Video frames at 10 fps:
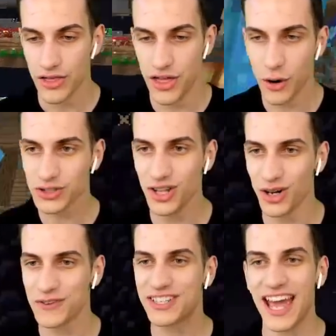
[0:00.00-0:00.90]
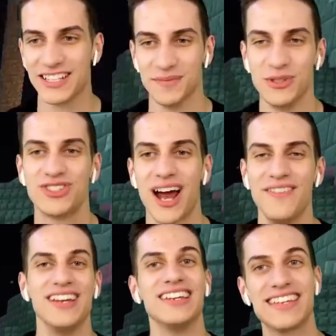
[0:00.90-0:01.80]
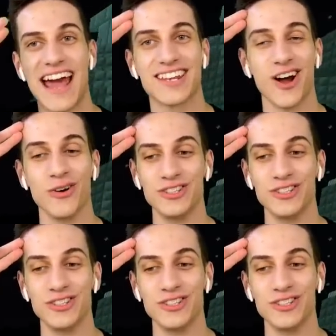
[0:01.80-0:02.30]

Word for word: those notifications, Moose Army. Gotta go.